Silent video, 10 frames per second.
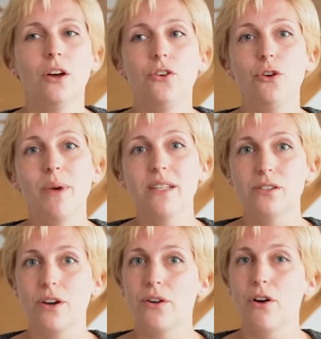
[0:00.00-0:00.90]
You may
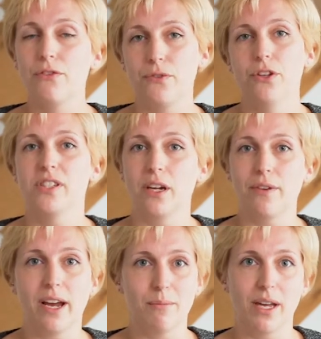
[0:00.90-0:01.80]
start off using a
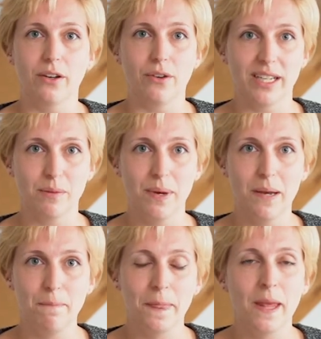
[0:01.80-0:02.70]
recommended
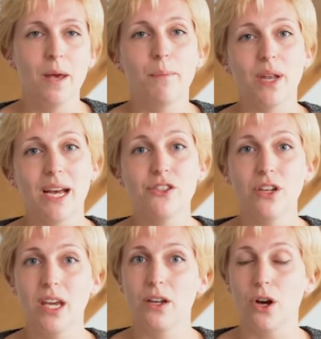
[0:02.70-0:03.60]
recipe, but as you
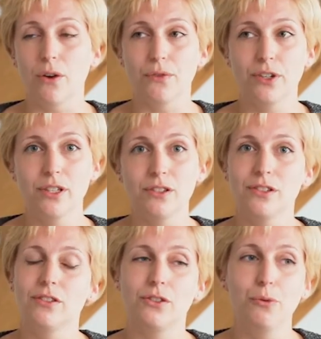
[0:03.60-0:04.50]
gain confidence,
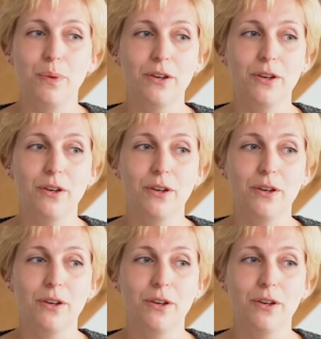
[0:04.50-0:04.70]
don't be